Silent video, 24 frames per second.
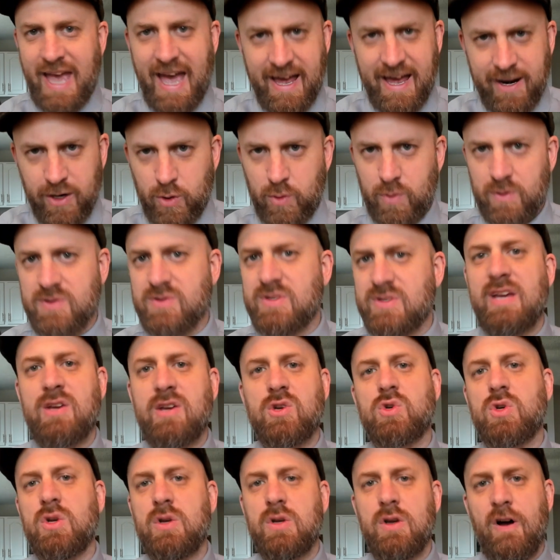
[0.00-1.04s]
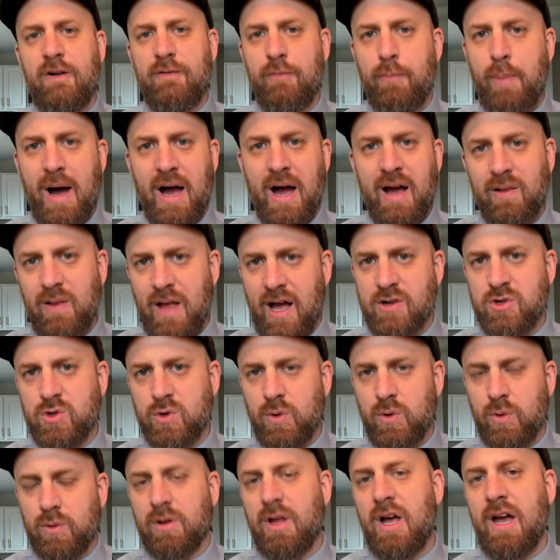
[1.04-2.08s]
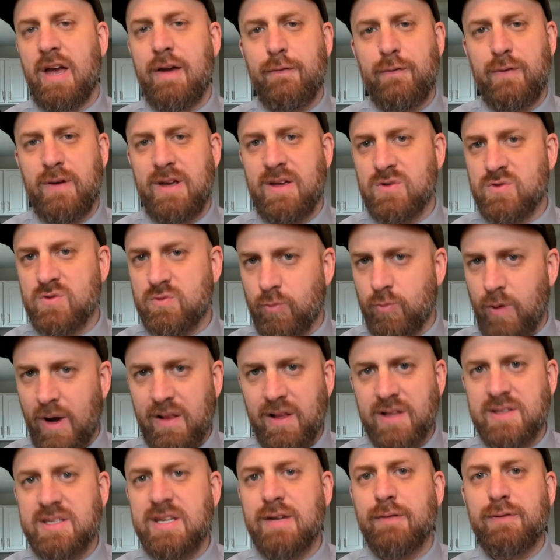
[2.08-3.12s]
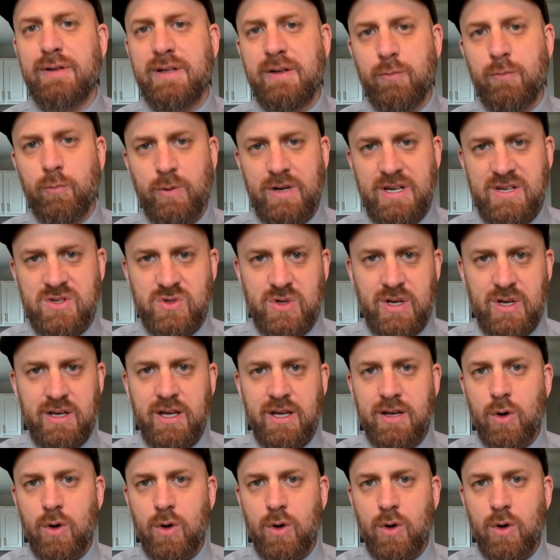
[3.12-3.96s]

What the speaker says: categorization of biological life is relatively recent.